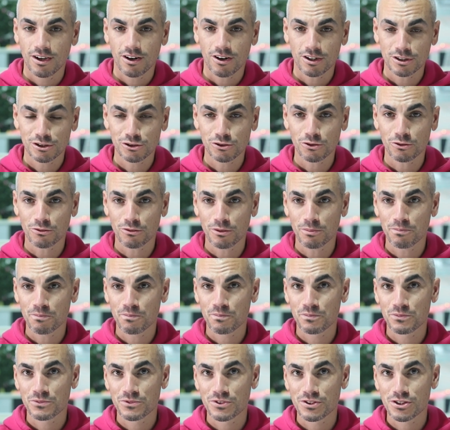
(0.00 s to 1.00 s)
I saw a
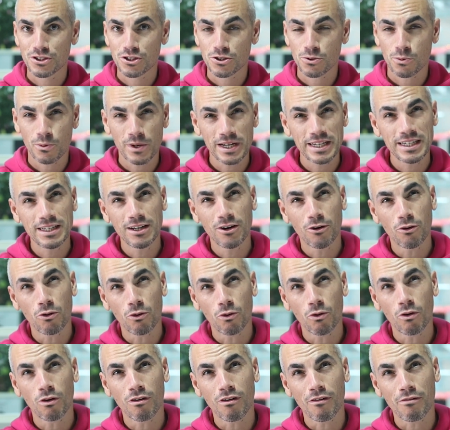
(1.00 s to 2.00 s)
tweet
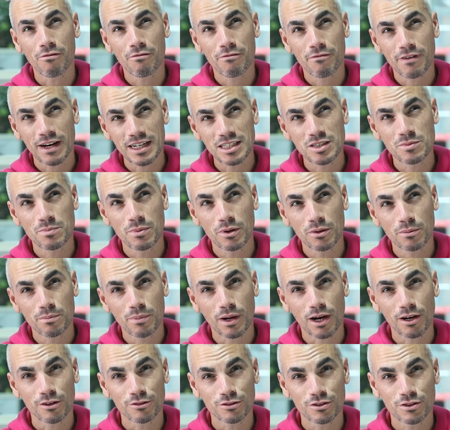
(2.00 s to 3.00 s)
or a Facebook
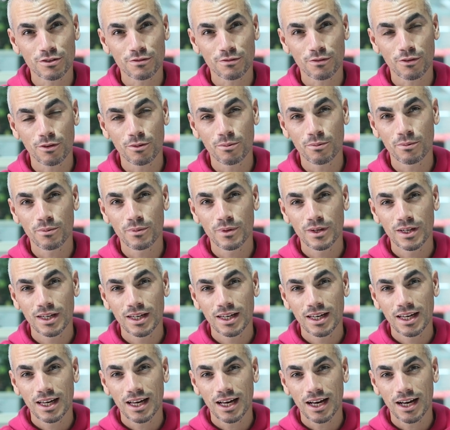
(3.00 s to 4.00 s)
post from
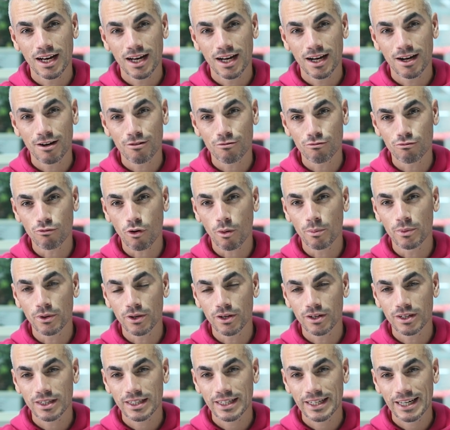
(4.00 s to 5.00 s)

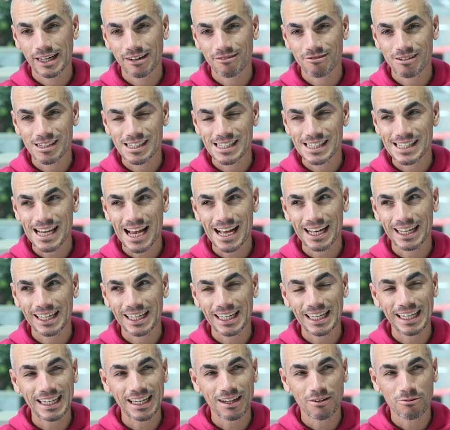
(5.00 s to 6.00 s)
Robert
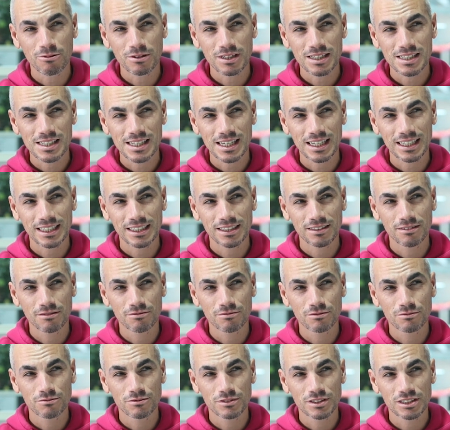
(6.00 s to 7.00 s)
Kiyosaki, I want to say.
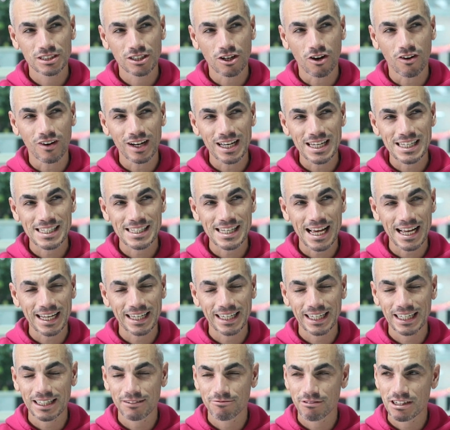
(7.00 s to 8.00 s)

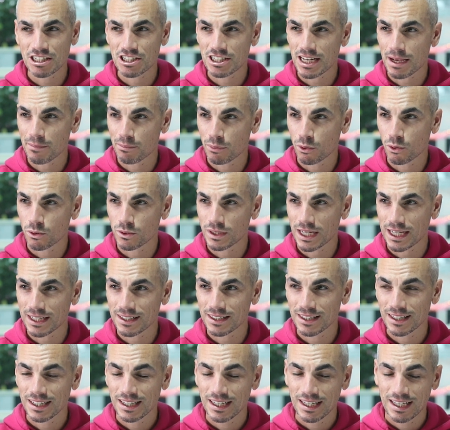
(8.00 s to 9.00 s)
Kiyosaki, Rich Dad, Poor Dad.